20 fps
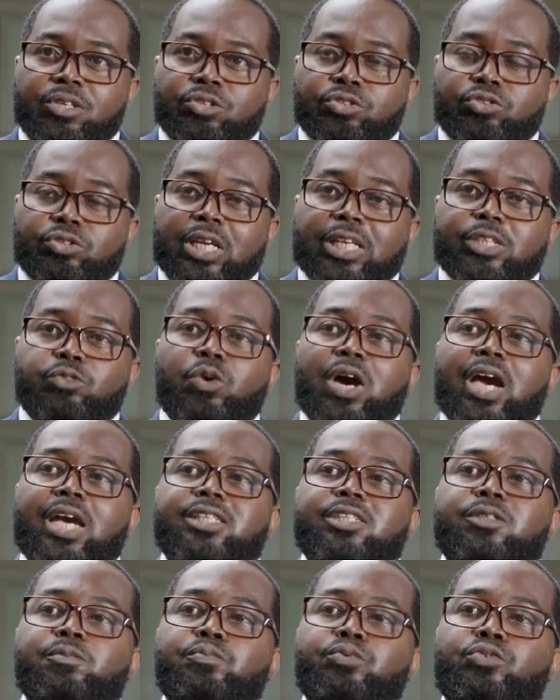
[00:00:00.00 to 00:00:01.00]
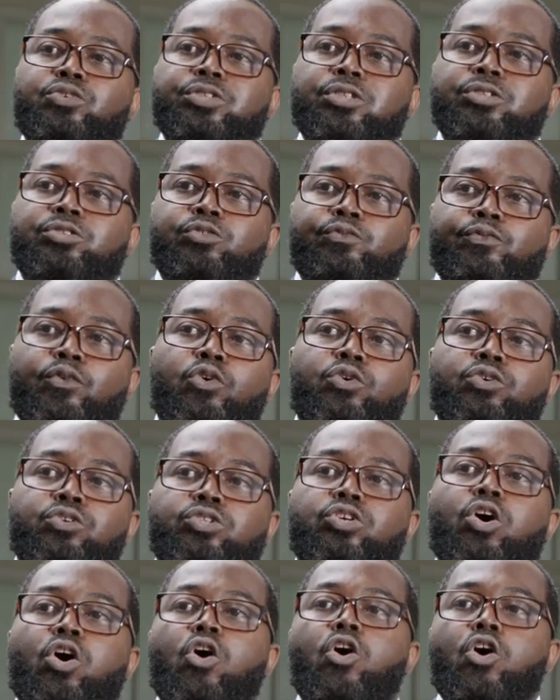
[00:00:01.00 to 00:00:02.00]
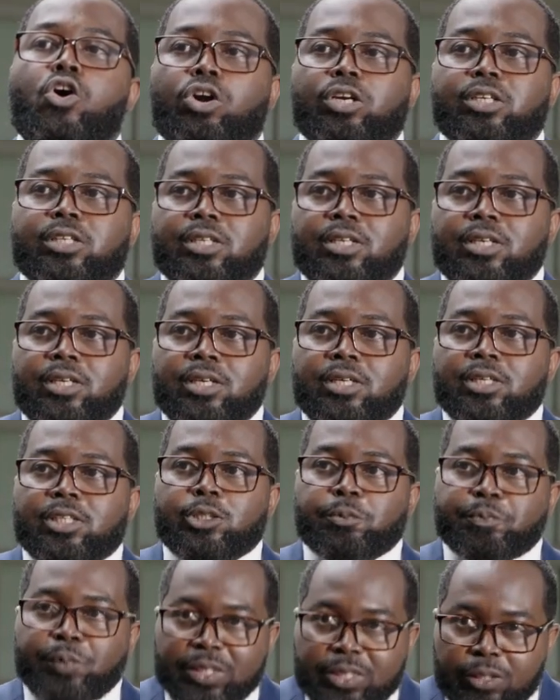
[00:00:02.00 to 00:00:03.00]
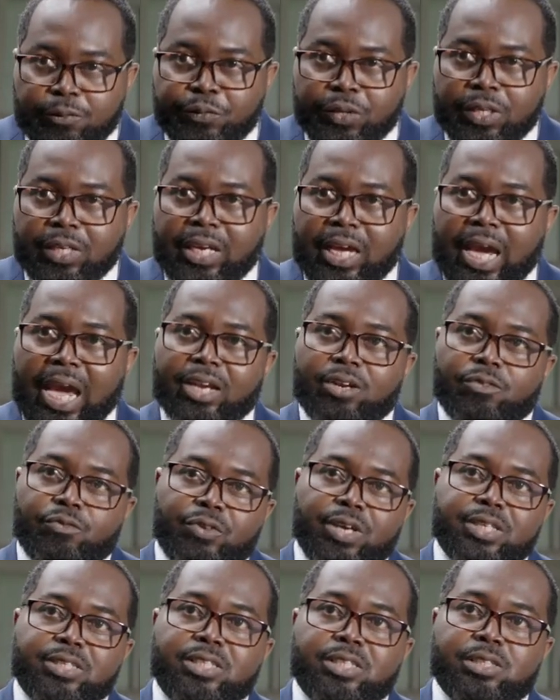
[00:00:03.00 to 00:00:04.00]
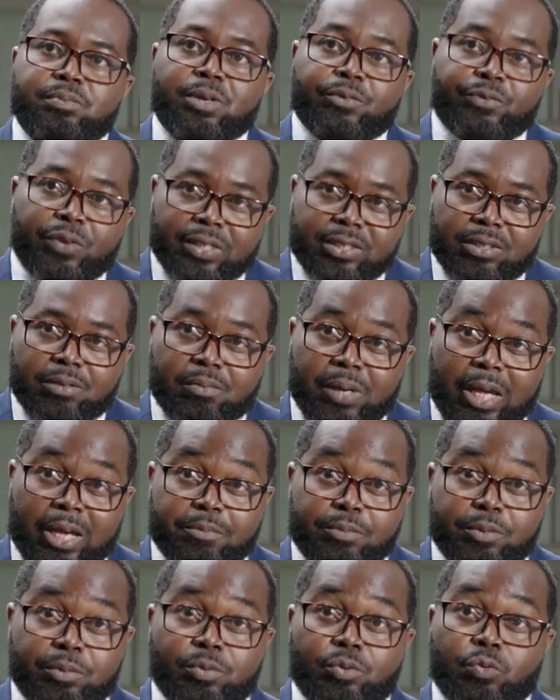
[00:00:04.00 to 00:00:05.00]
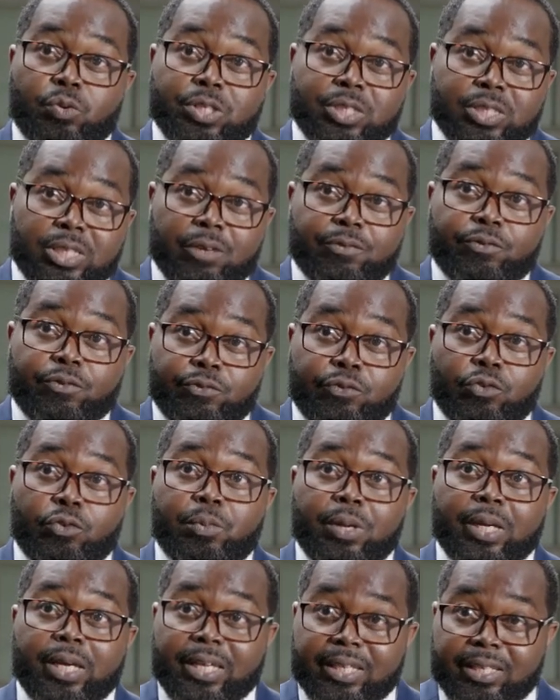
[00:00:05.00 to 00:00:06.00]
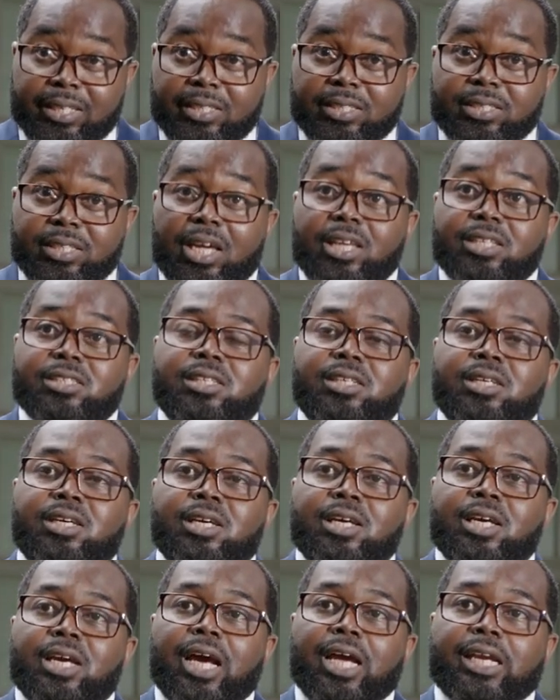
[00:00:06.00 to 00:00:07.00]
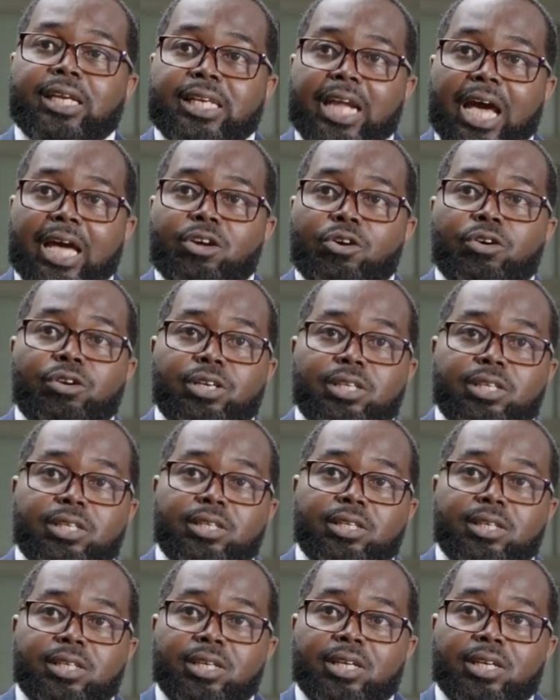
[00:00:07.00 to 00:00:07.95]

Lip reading: So that's why it's important to focus on specific kind of racism affecting black people, which is Afrophobia in this case, and not only